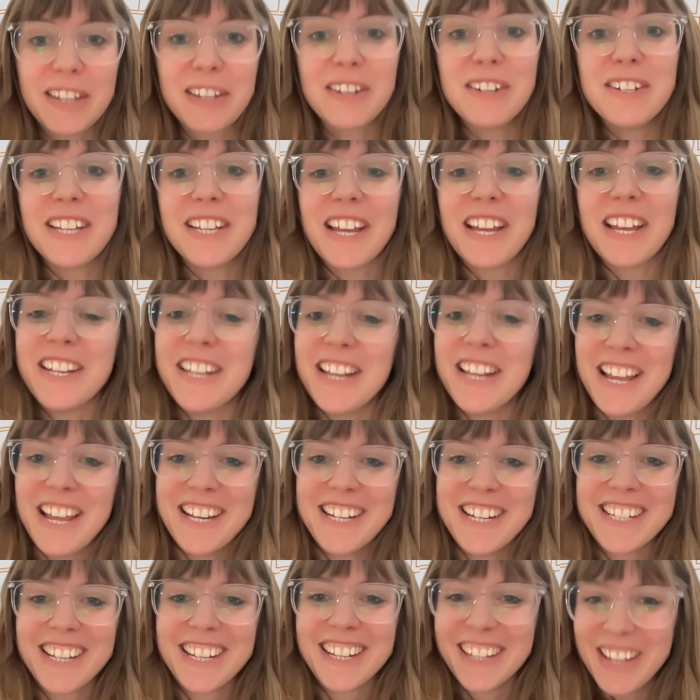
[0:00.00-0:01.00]
I could. And
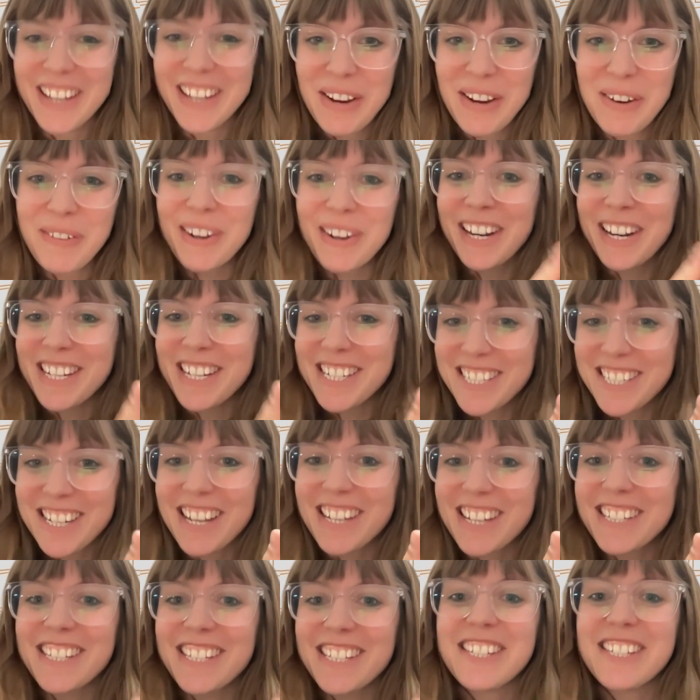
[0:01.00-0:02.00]
then when I
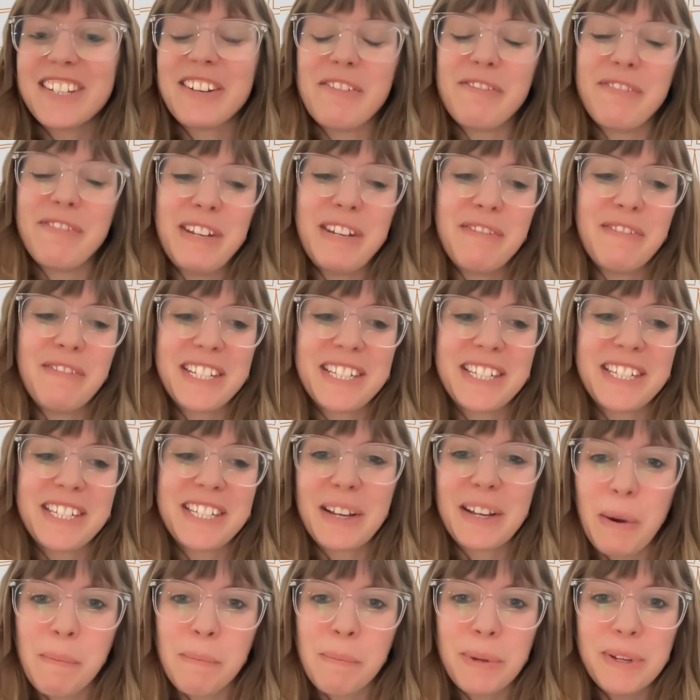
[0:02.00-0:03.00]
started to
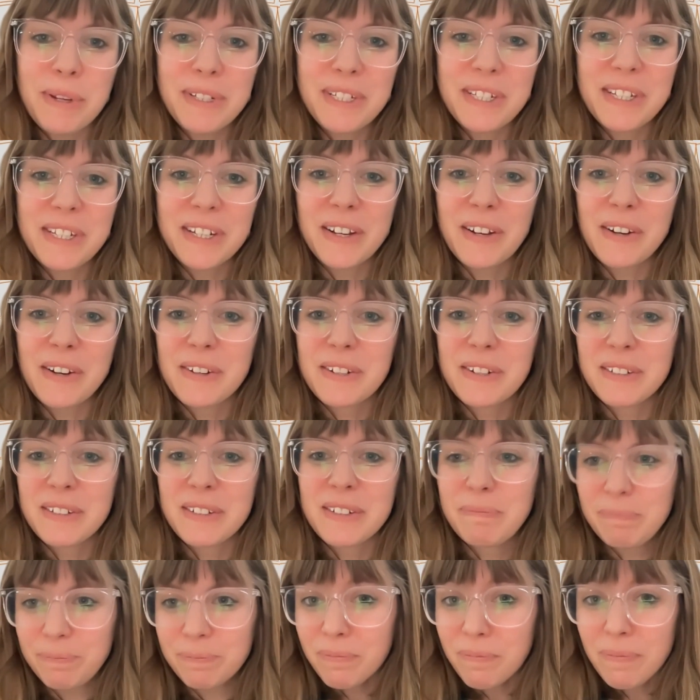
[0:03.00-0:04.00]
revisit computer code,